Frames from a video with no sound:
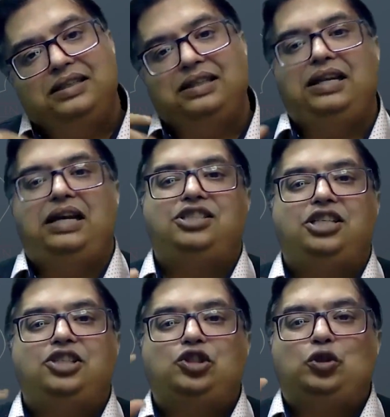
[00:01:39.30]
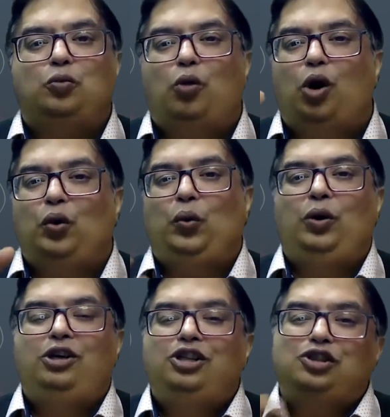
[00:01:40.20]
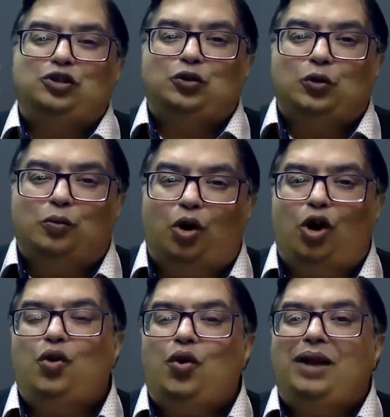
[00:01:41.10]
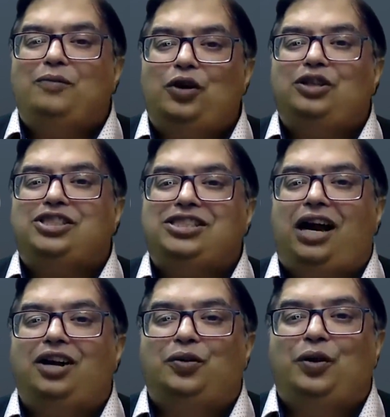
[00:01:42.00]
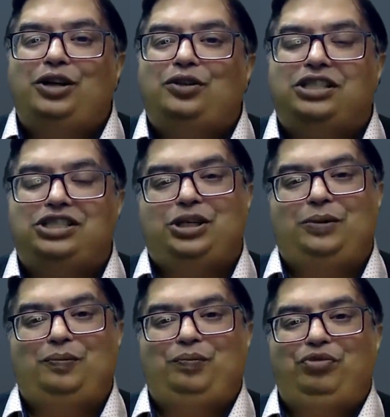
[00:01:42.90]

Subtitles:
The answer is tomorrow. So tomorrow I am going to start going to the gym.